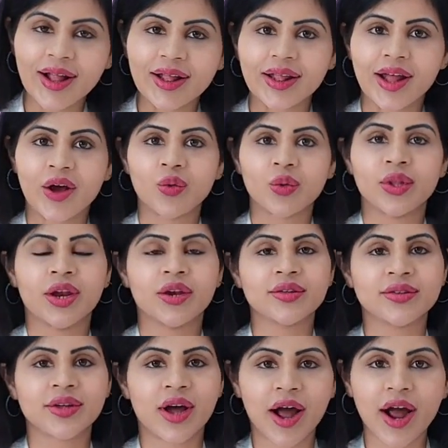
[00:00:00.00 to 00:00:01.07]
Now there
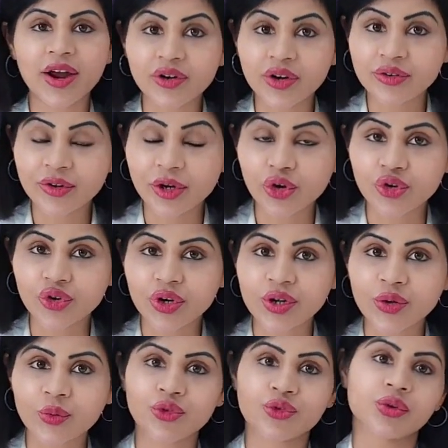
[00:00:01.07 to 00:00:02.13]
is a Hydra facial,
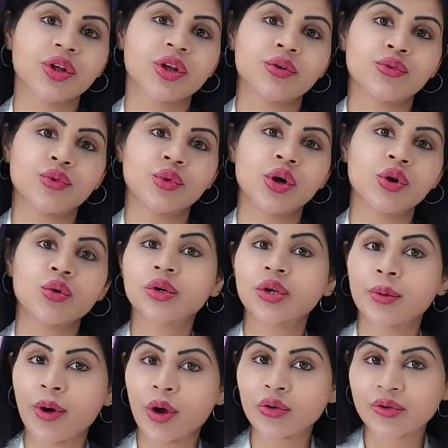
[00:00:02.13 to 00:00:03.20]
which will give you a good
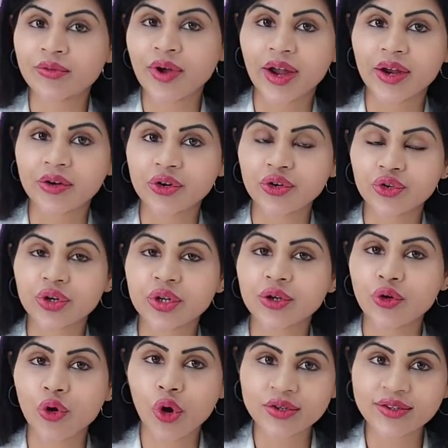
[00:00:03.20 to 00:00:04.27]
amount of hydration in
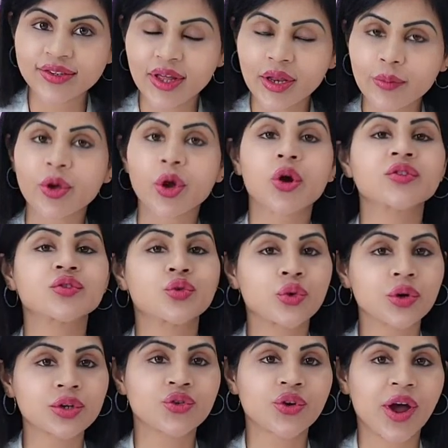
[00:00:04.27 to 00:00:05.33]
your skin because you
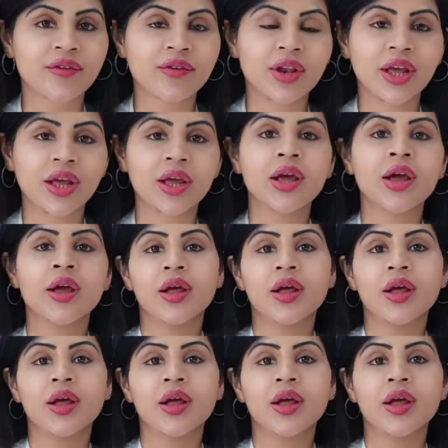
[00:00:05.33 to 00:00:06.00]
are traveling